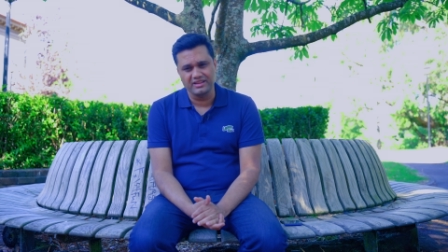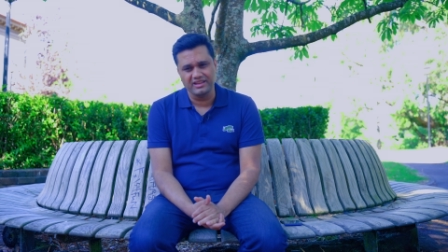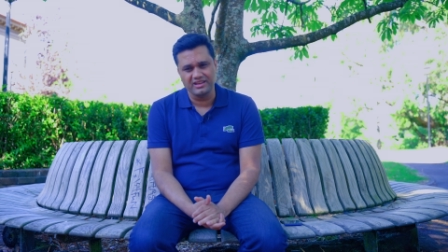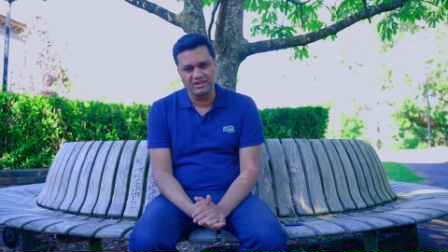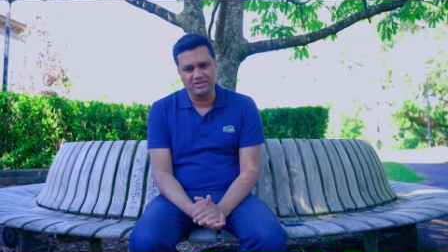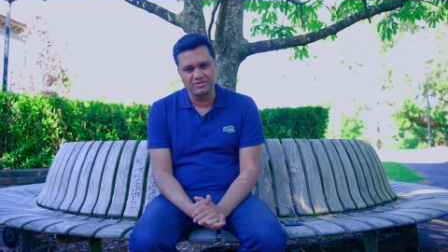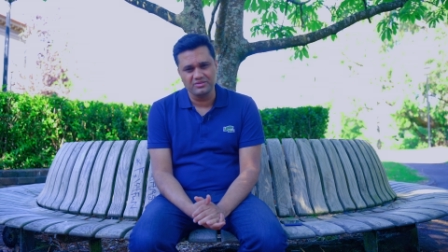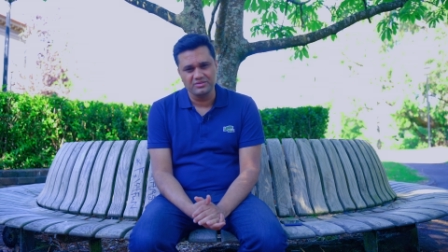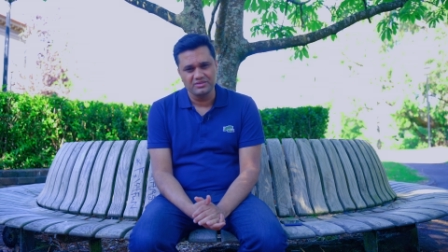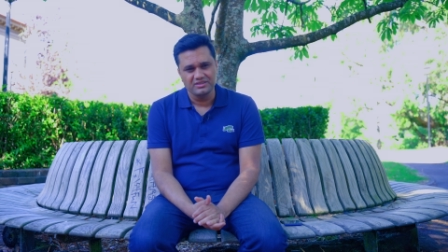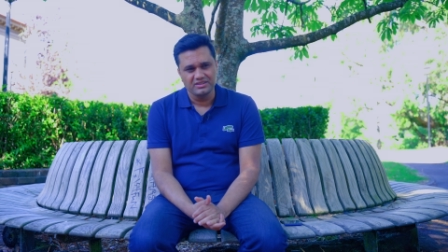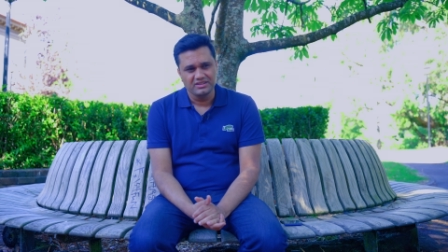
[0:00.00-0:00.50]

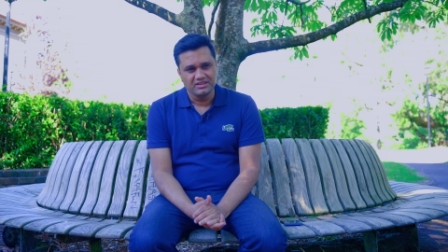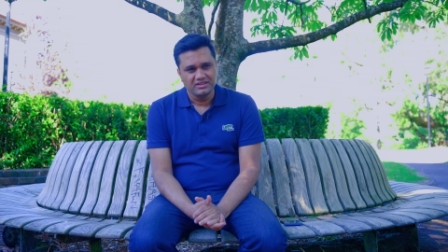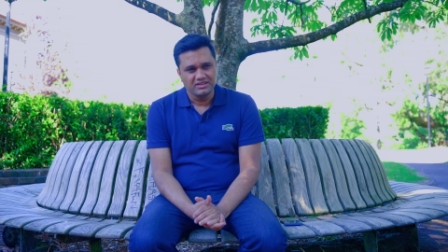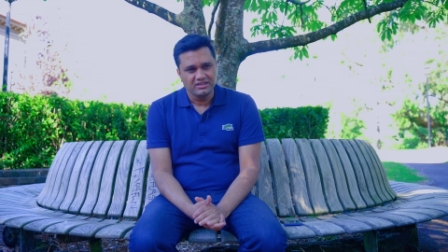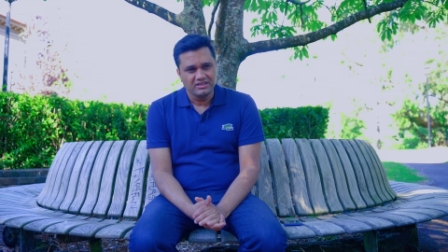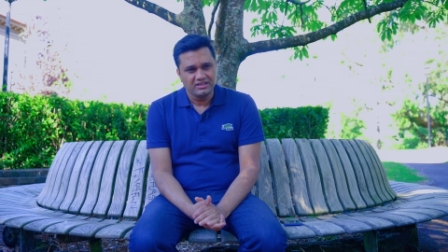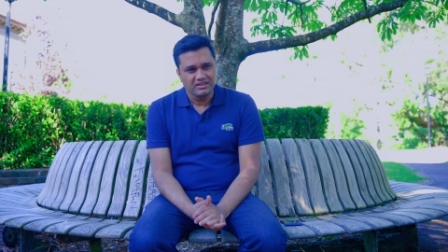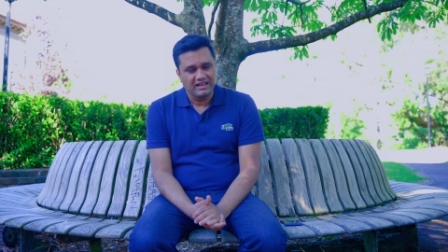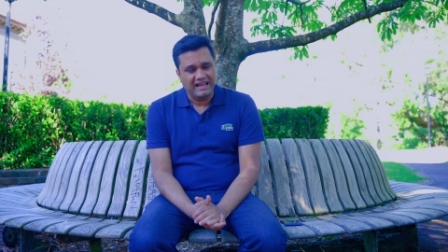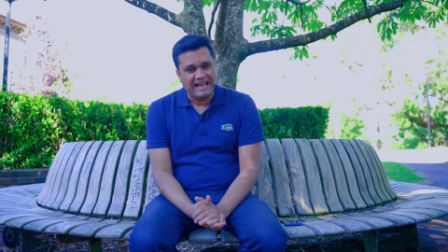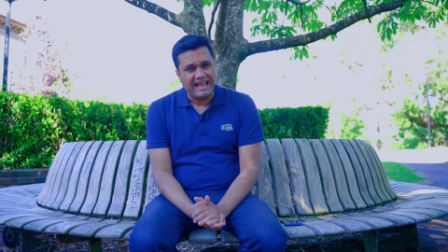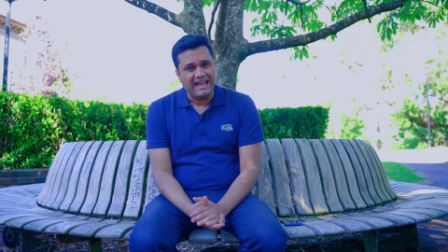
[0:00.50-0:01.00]
Now,
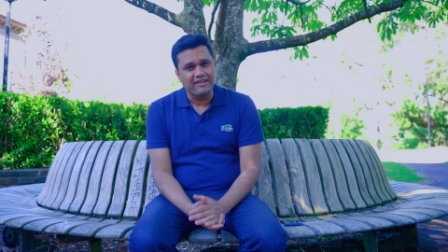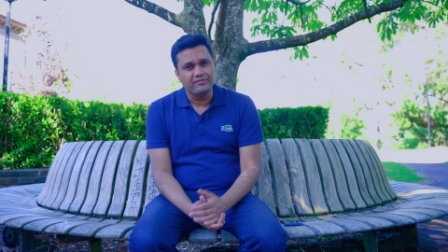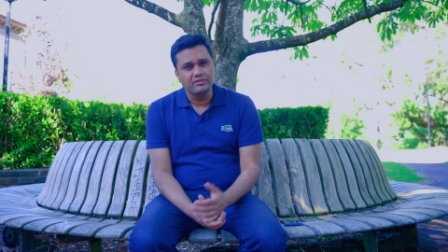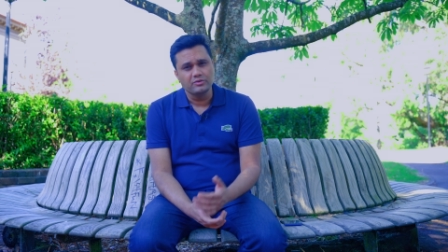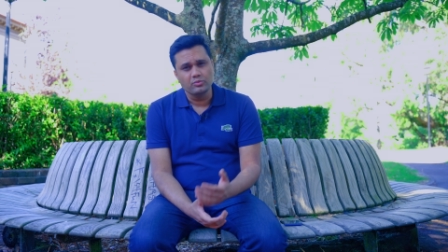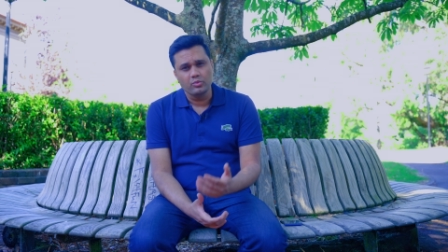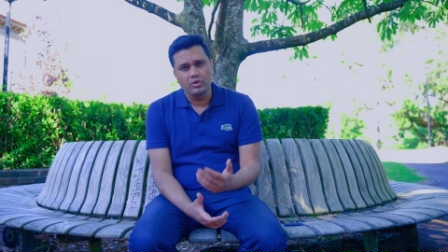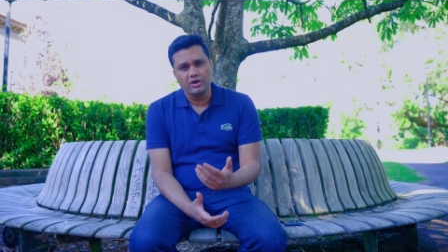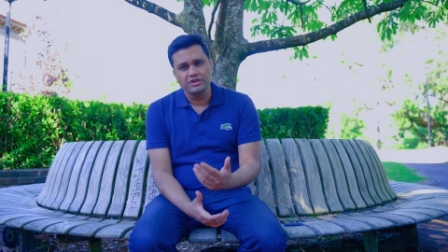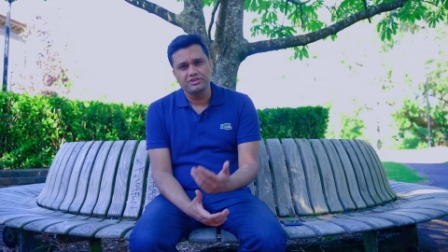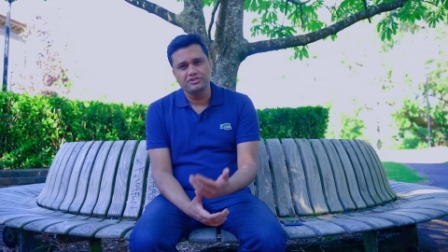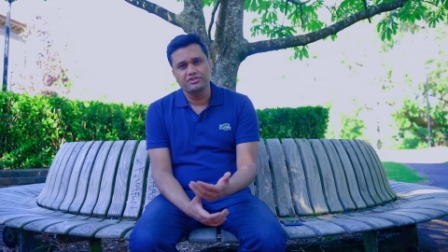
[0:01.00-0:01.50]
I
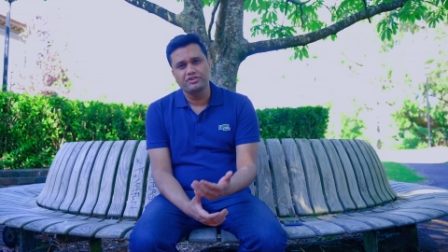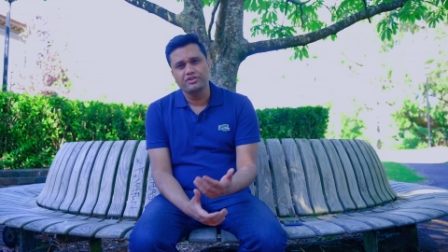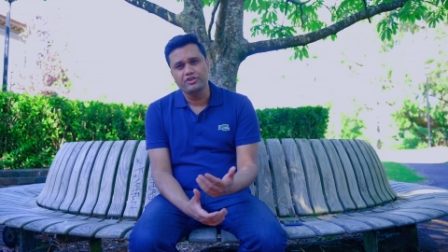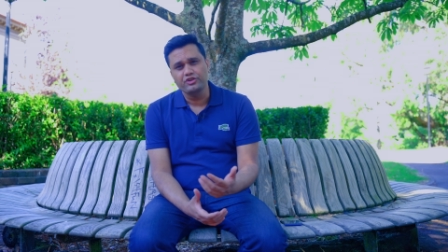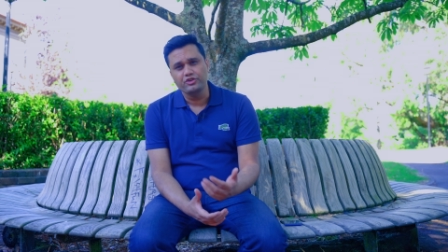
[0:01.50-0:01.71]
haven't watched